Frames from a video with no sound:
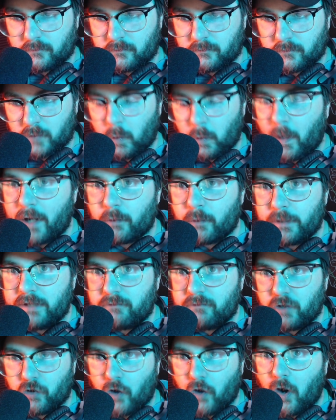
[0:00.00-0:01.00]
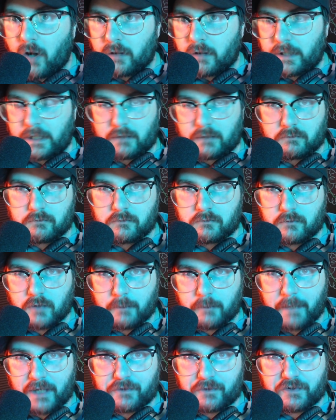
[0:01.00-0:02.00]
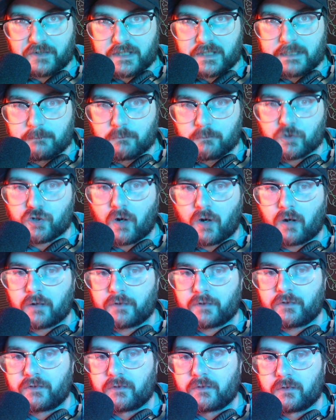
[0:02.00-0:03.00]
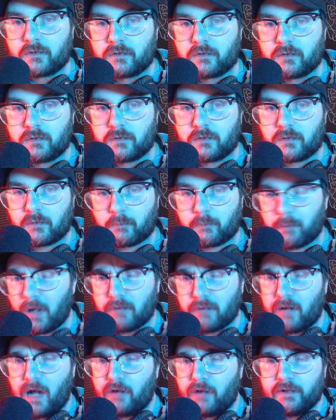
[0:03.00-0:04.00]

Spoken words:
Why are we even talking about Steam charts? Brawlhalla